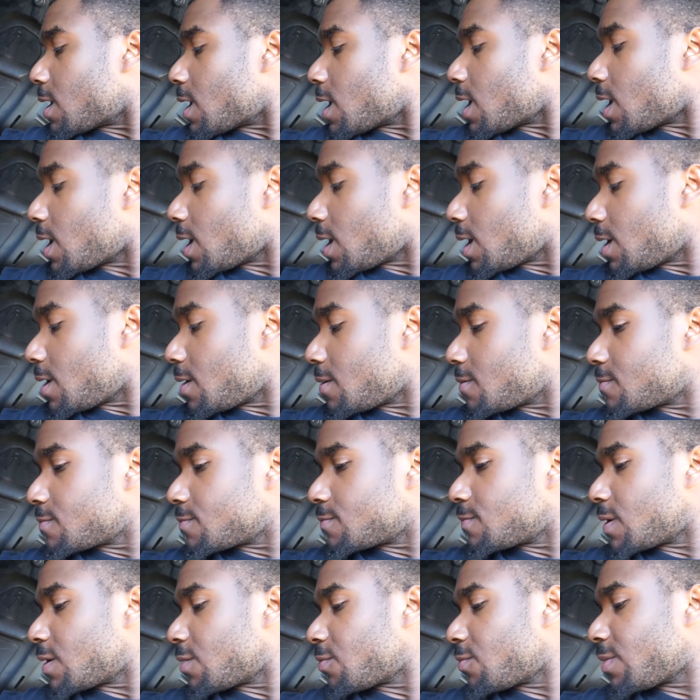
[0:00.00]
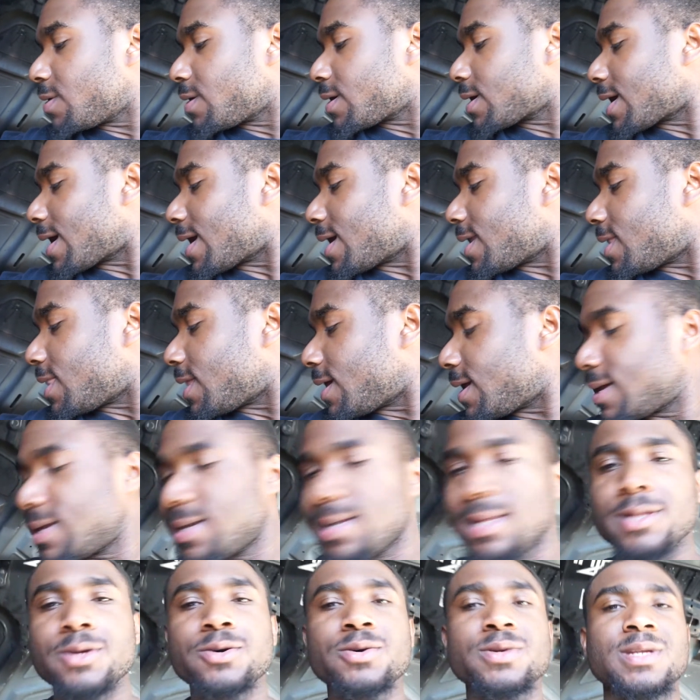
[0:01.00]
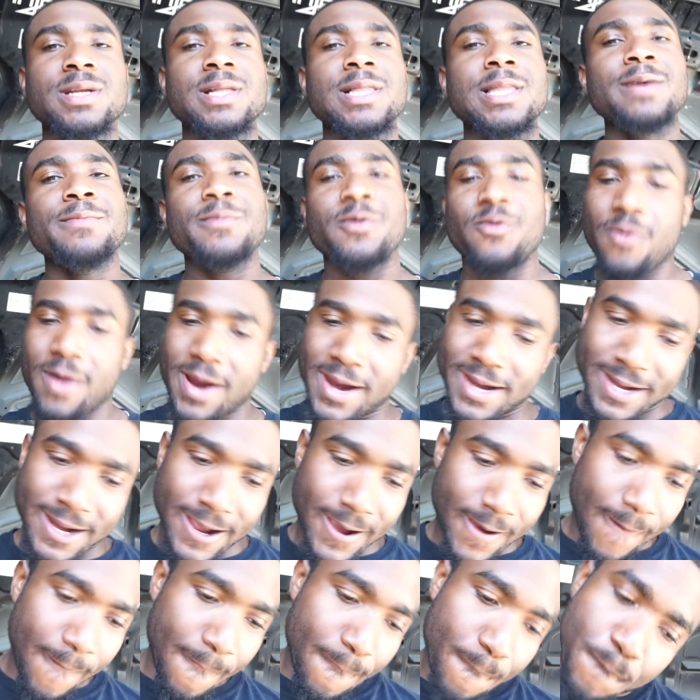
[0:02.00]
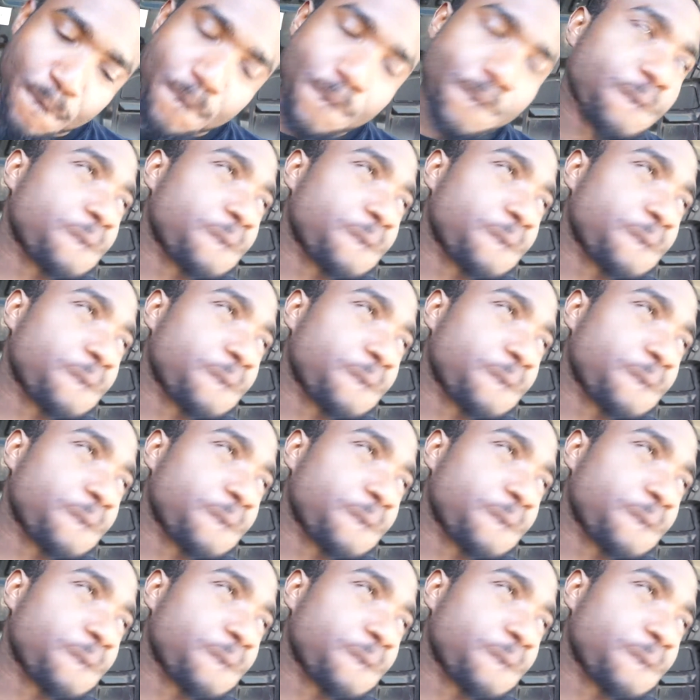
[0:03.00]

But we're kind of like in a little dilemma right now.